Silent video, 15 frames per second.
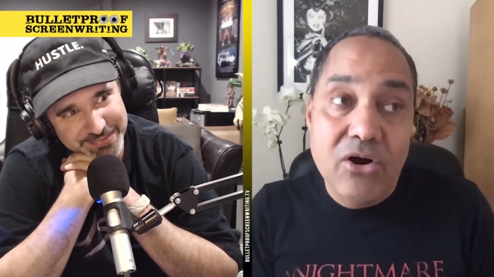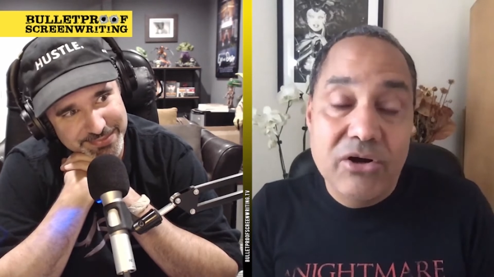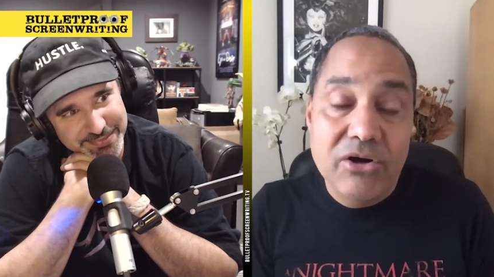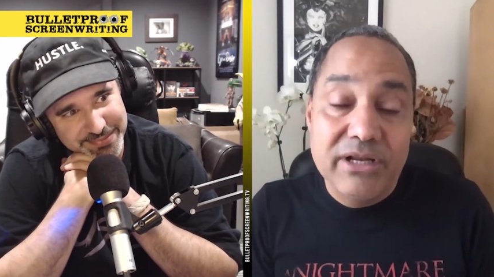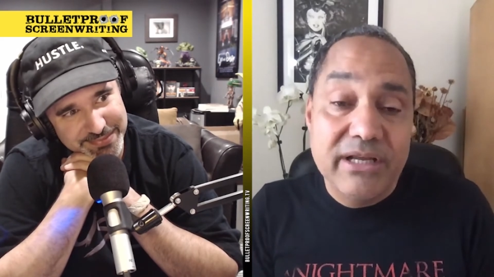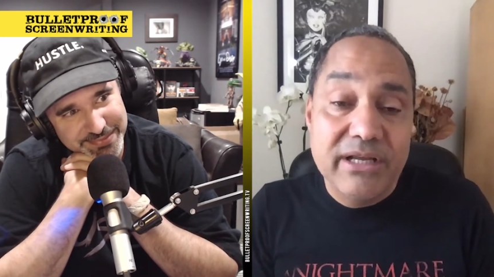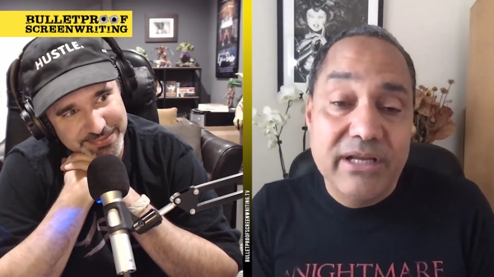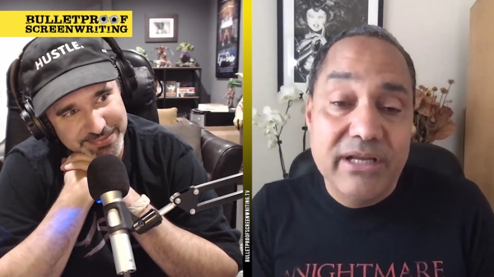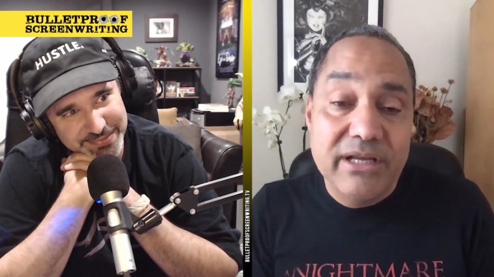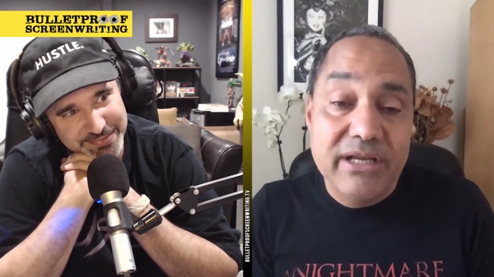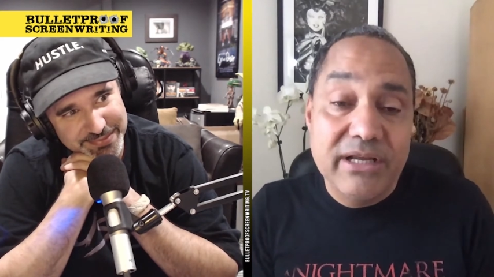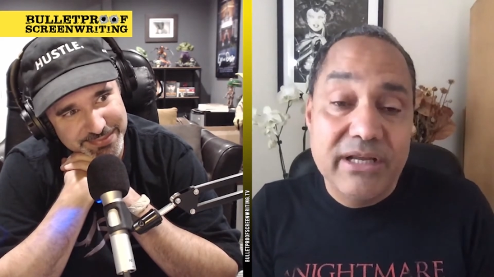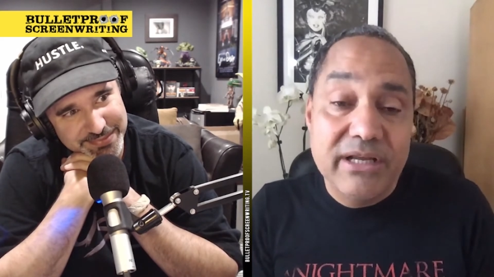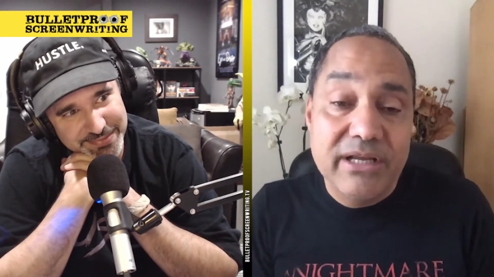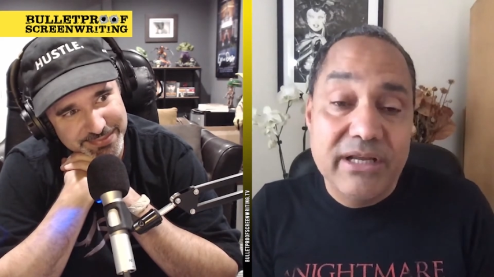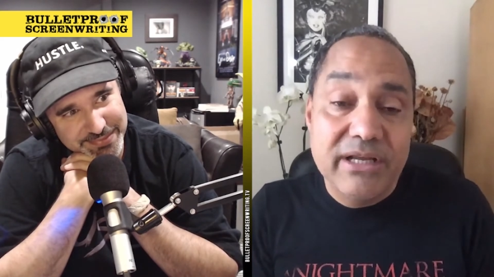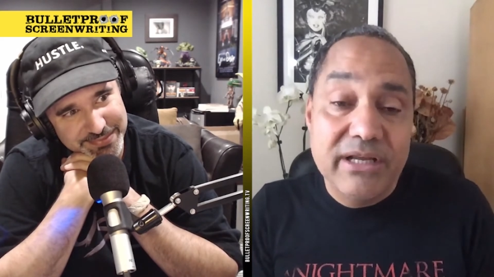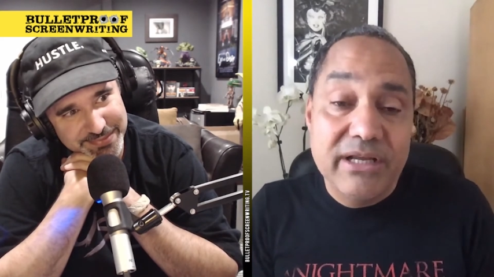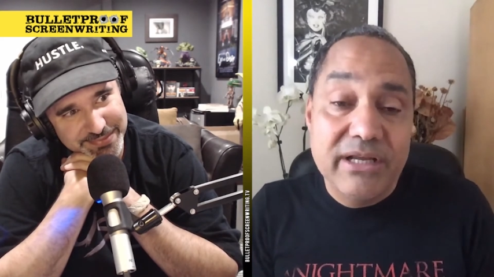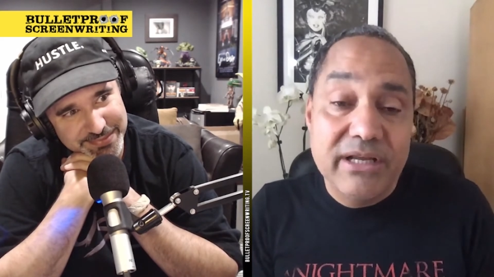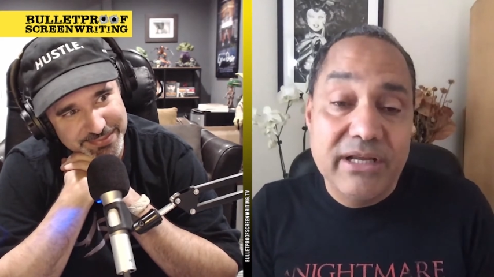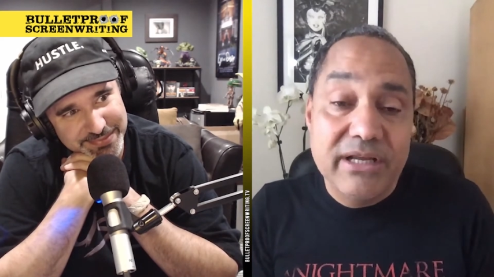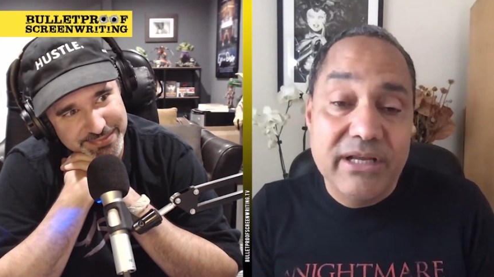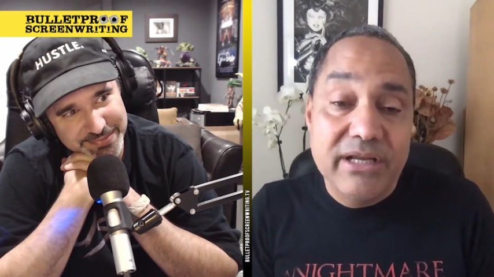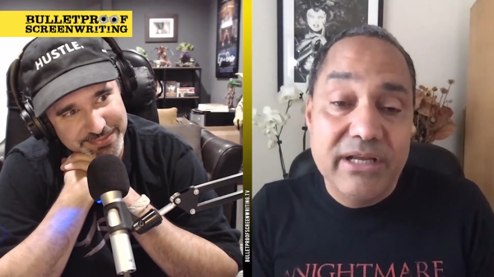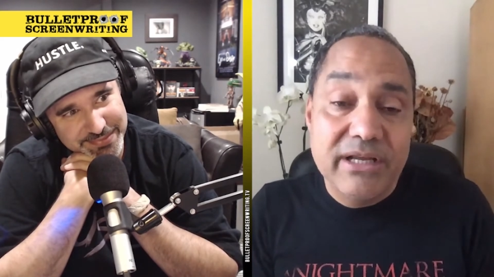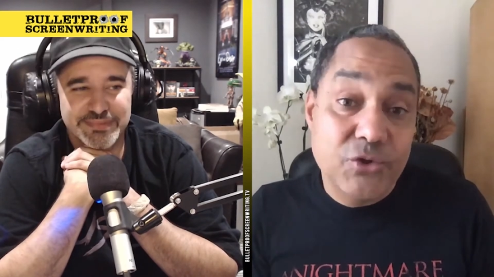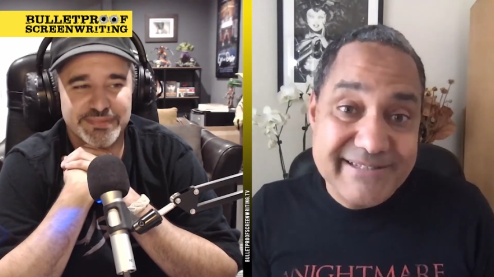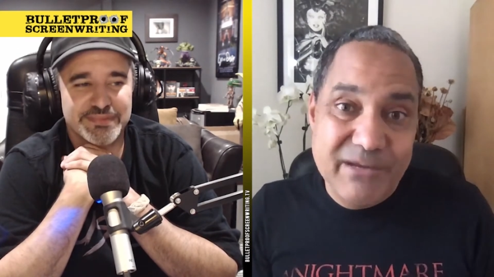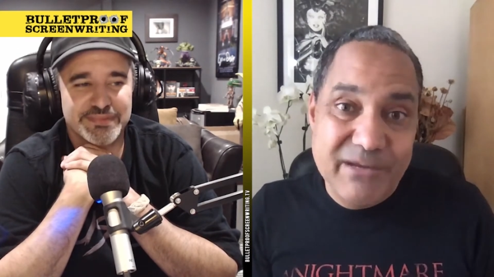Speaker 1: aren't any
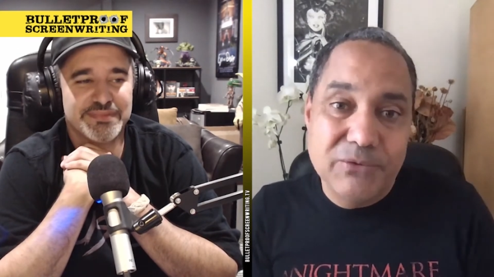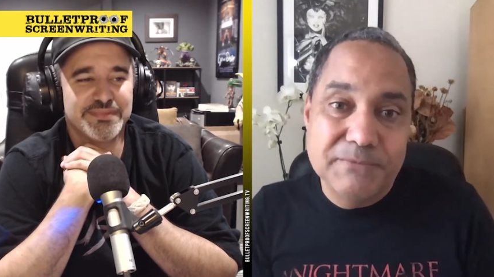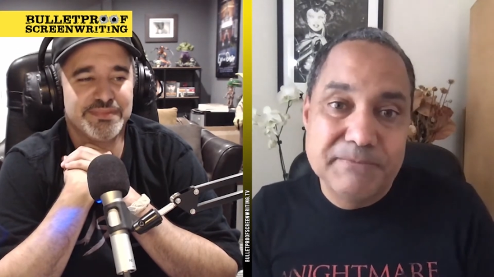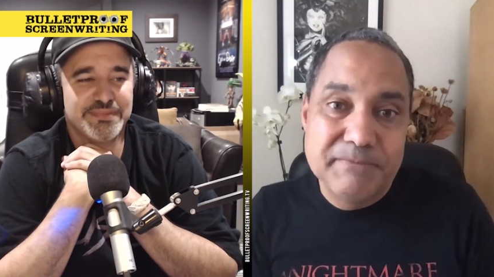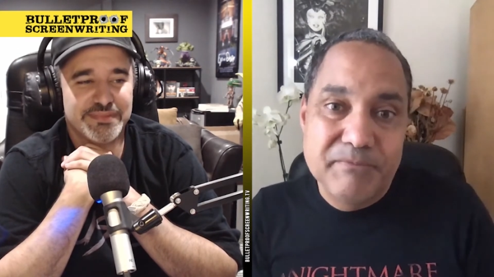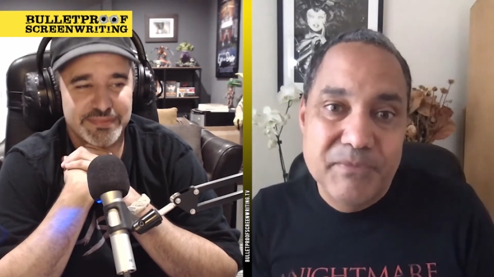people